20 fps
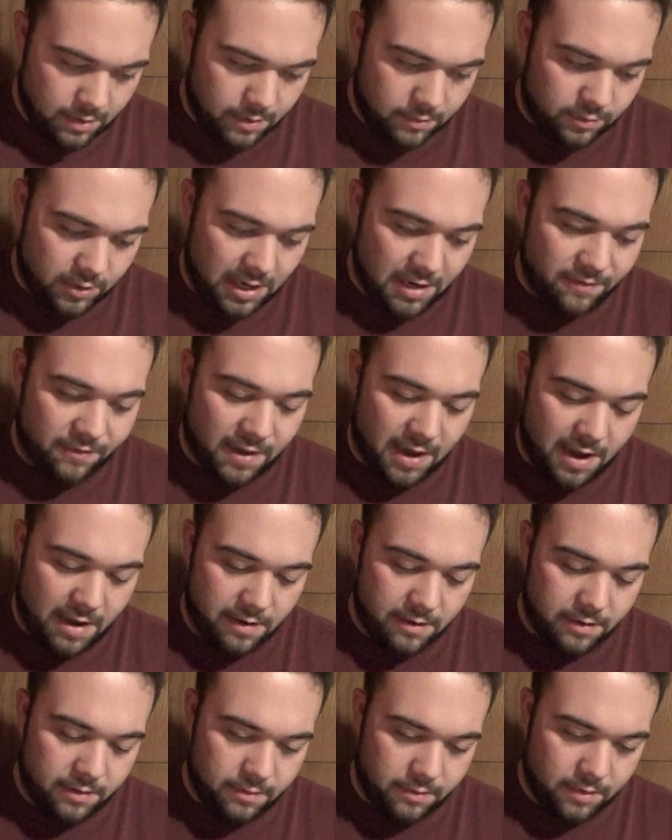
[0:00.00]
Trying to
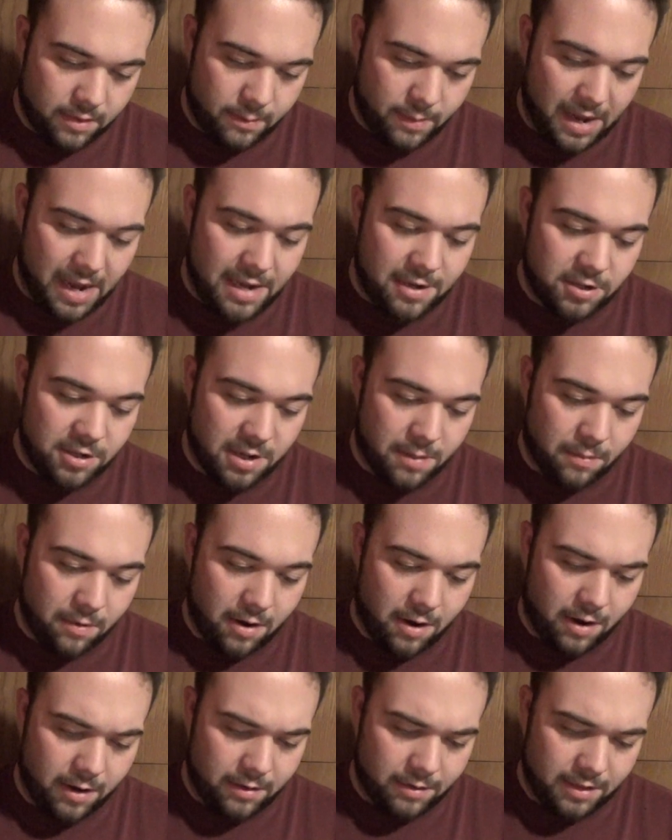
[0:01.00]
find the page number on it,